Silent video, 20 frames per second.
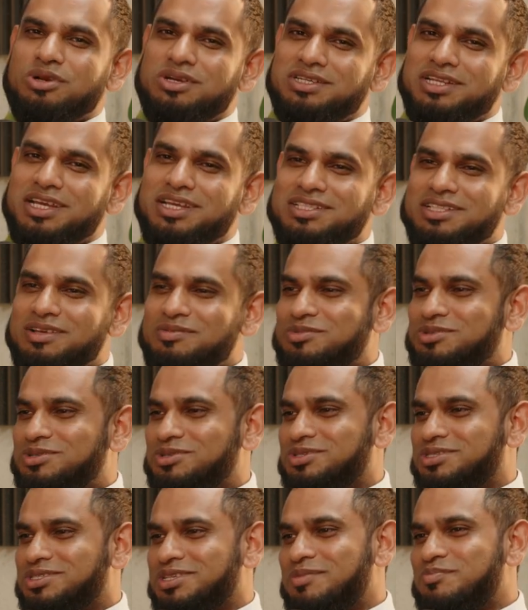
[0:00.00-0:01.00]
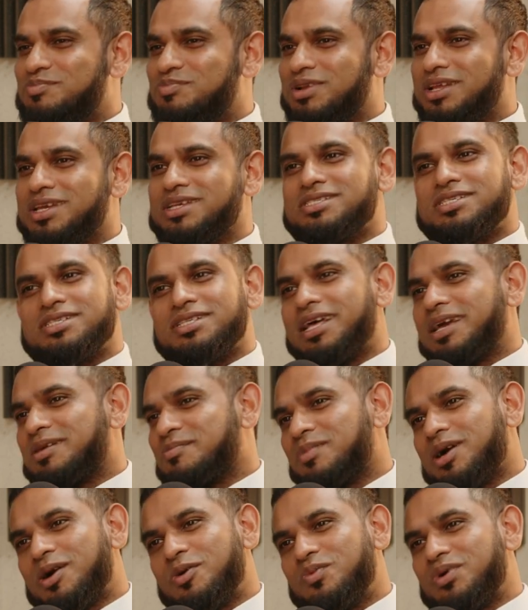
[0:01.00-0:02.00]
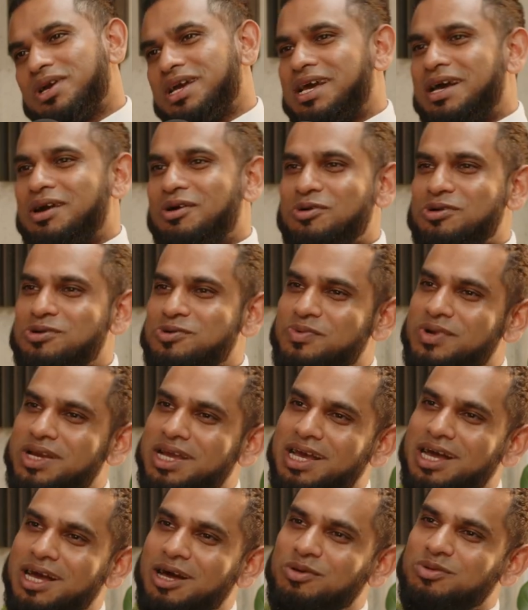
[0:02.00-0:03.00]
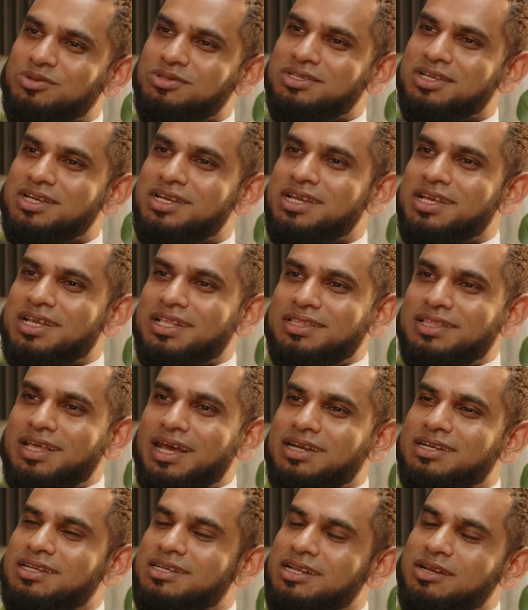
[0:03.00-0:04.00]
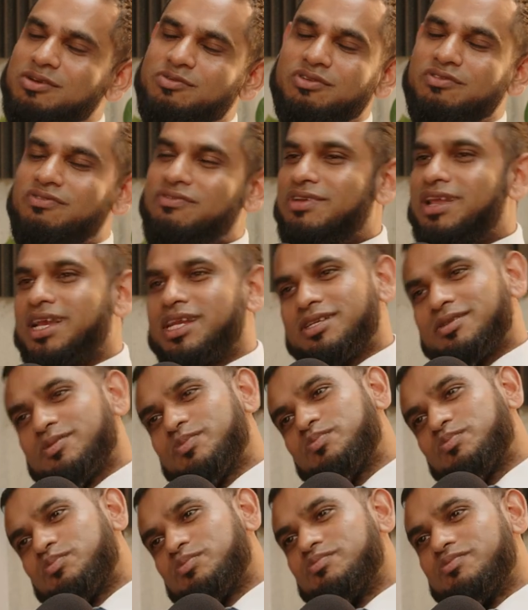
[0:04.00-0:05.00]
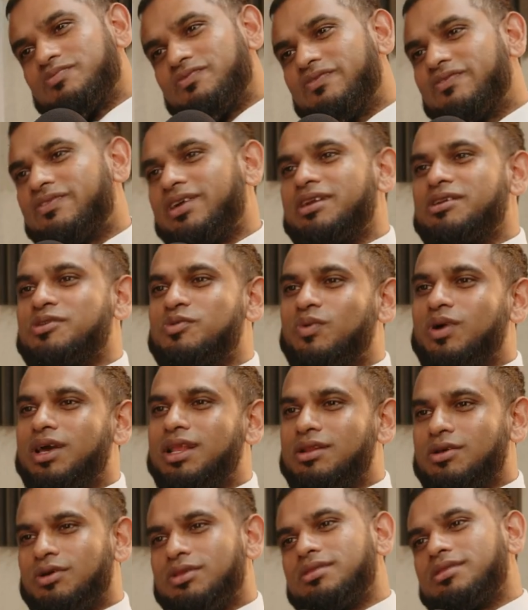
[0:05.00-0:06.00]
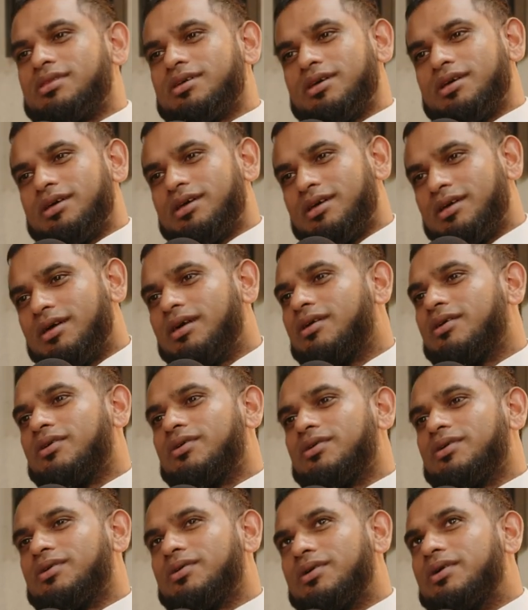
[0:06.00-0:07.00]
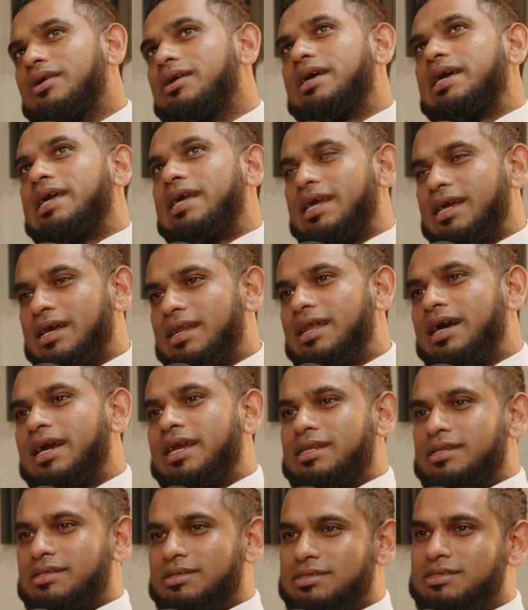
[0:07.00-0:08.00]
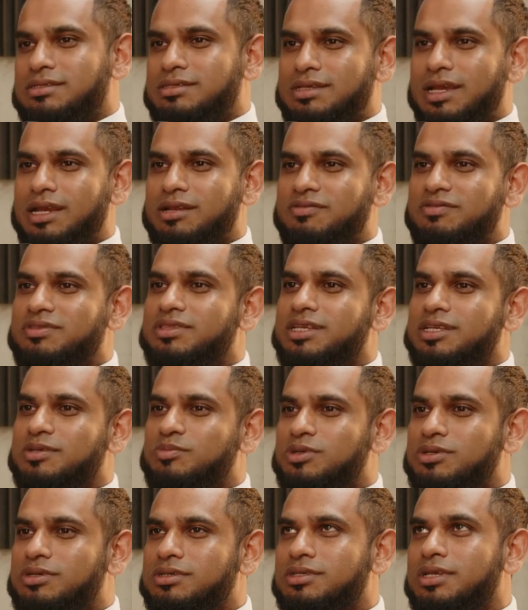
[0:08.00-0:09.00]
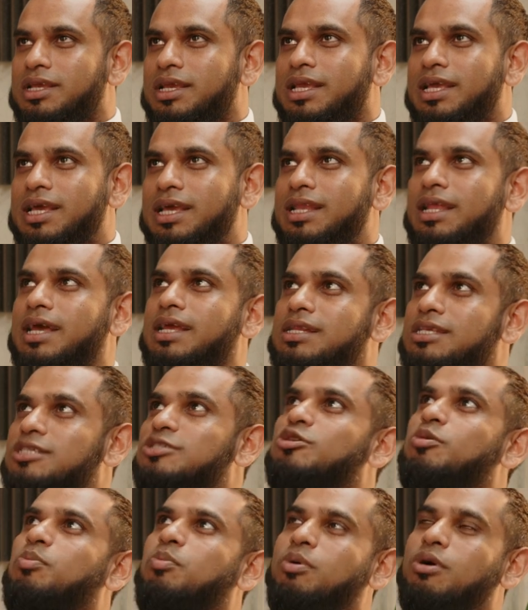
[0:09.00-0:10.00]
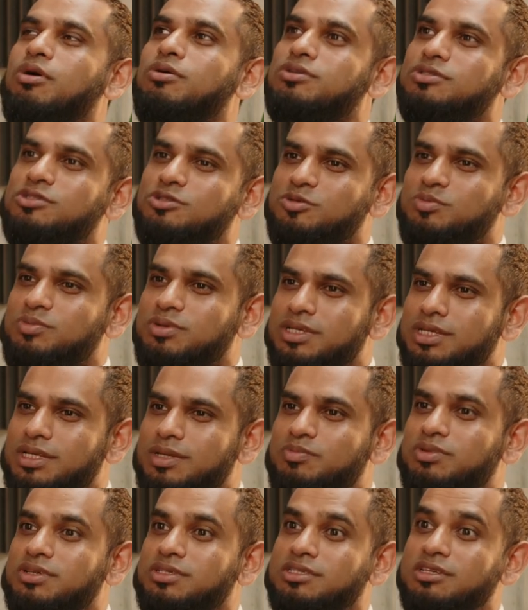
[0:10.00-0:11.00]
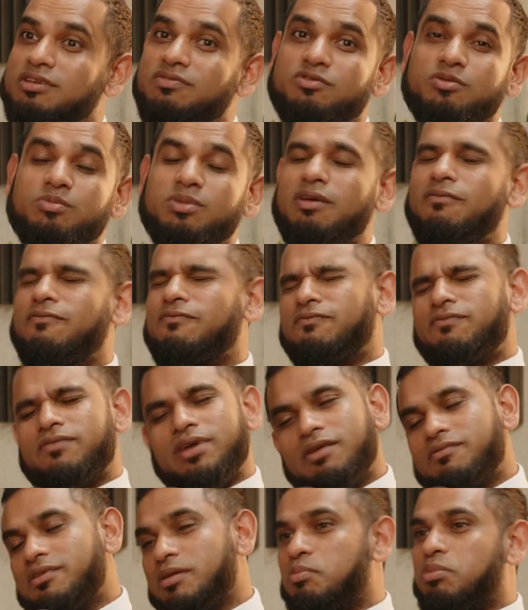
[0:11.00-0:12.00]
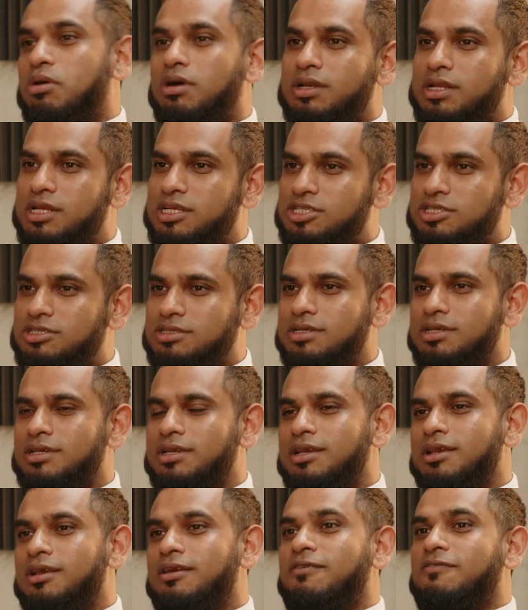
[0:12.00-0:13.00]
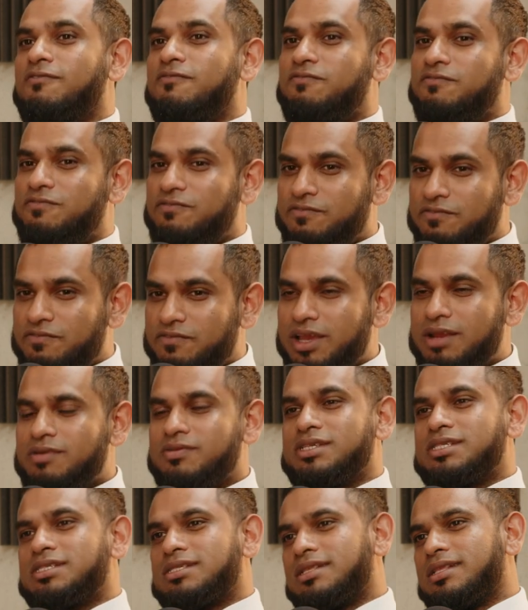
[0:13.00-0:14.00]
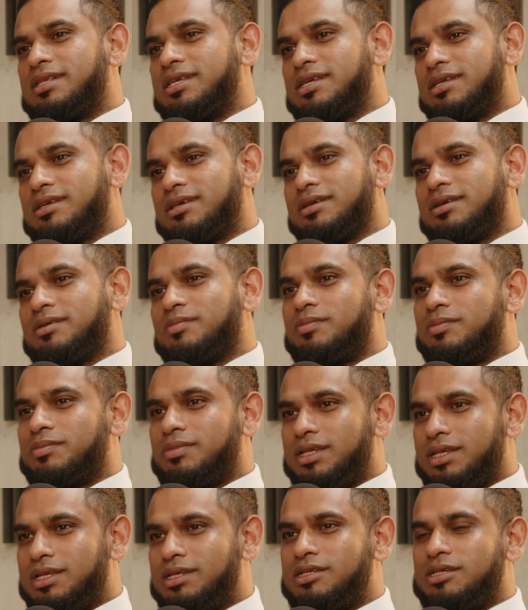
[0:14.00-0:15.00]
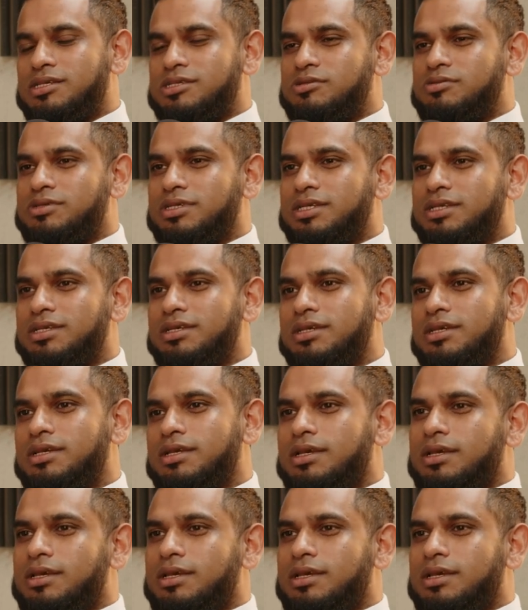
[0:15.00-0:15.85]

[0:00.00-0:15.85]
wouldn't take them to some places like my where, old warehouse that didn't reflect very well on the airline side of things because airline is supposed to be perceived to be a very polished, very sleek industry,